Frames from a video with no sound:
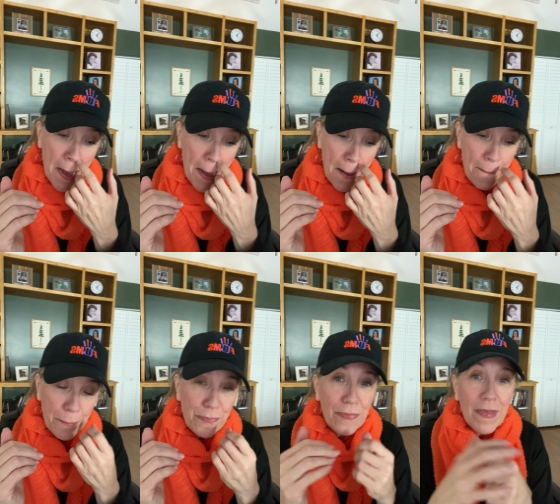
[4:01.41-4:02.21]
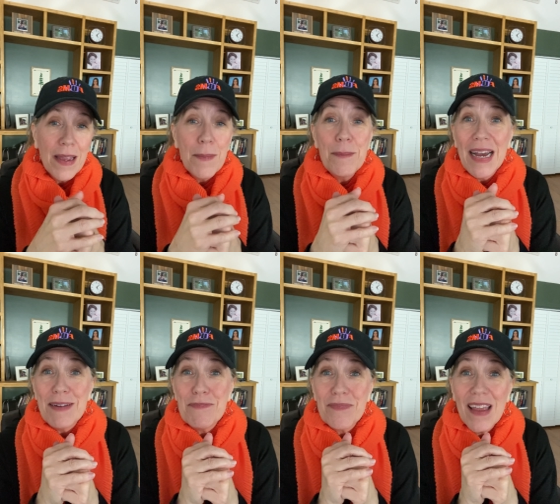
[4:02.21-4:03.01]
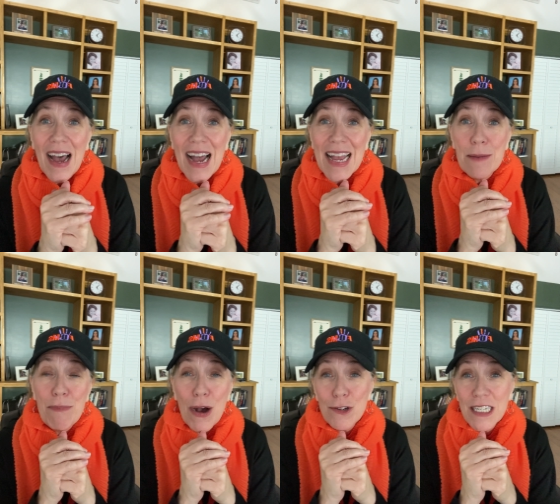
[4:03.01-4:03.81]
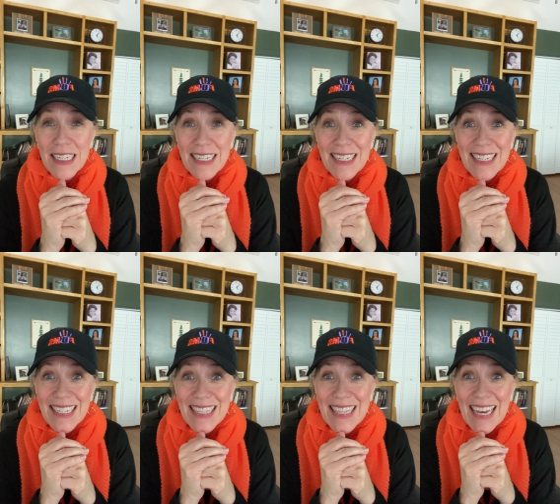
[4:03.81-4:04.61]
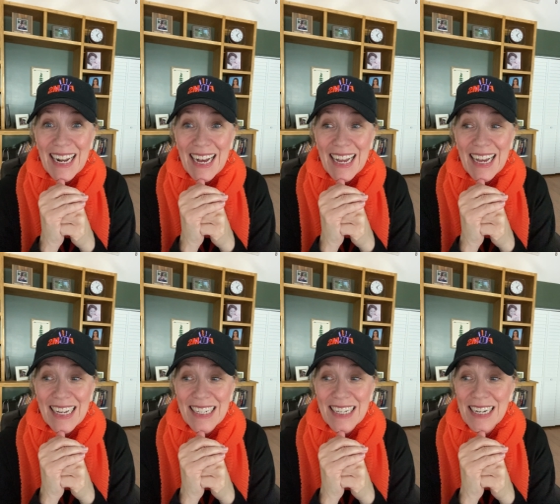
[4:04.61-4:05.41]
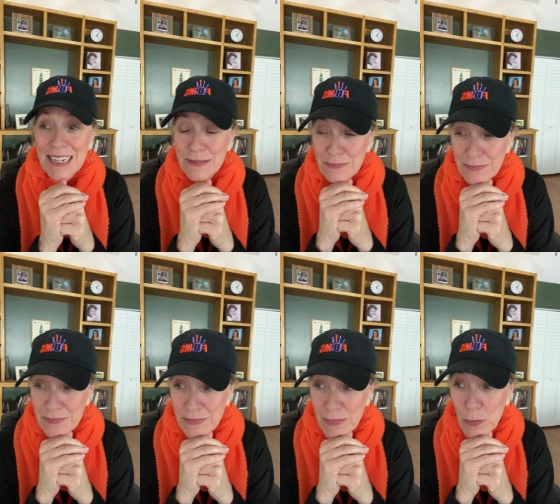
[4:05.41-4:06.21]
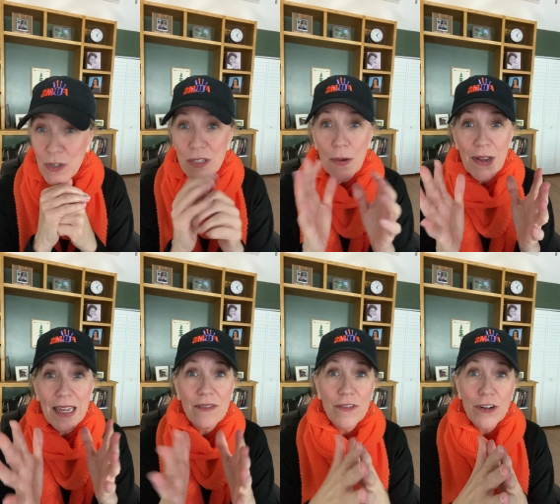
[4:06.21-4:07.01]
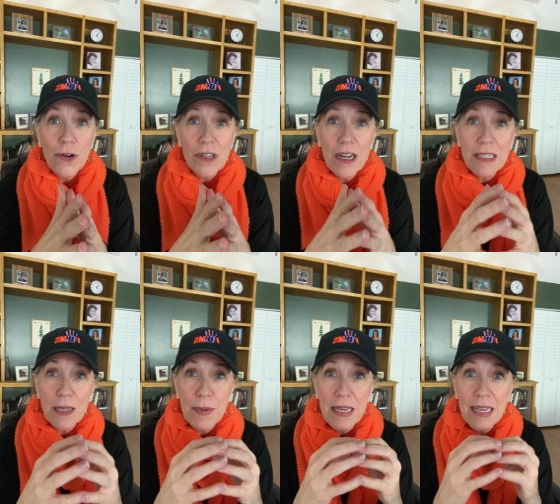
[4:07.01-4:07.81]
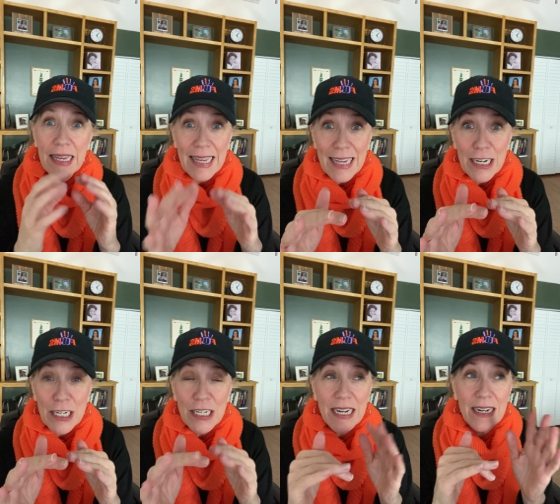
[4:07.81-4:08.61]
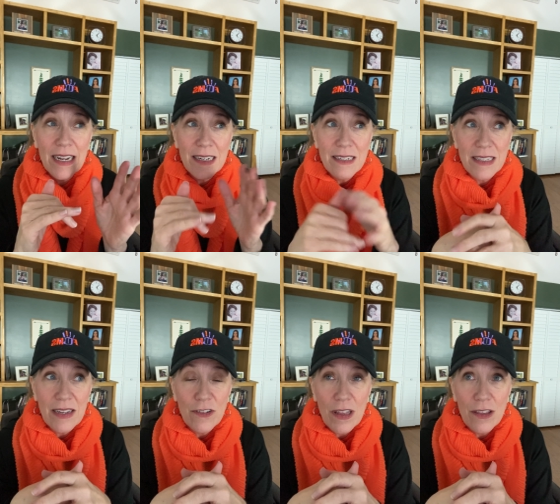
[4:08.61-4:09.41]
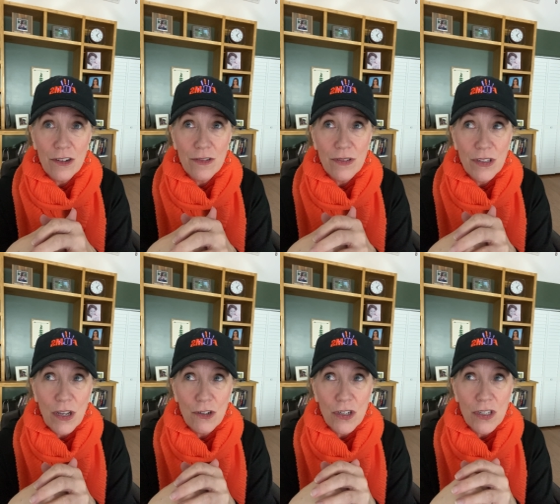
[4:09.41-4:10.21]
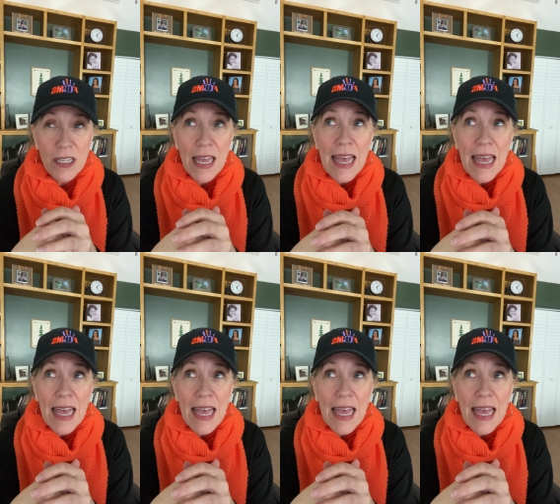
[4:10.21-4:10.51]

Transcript: Um, but I had posted that I had um, was going in for a colonoscopy here and on several other socials